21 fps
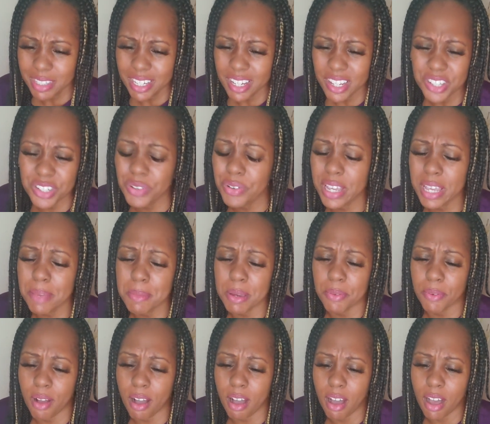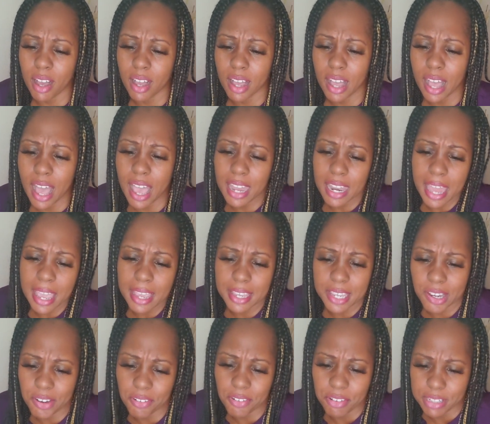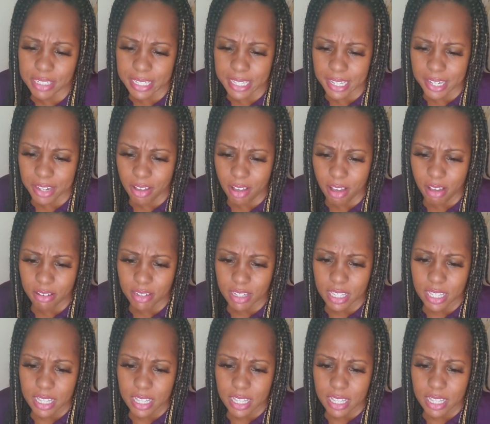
Don't get me wrong, I like Carol Lee and all,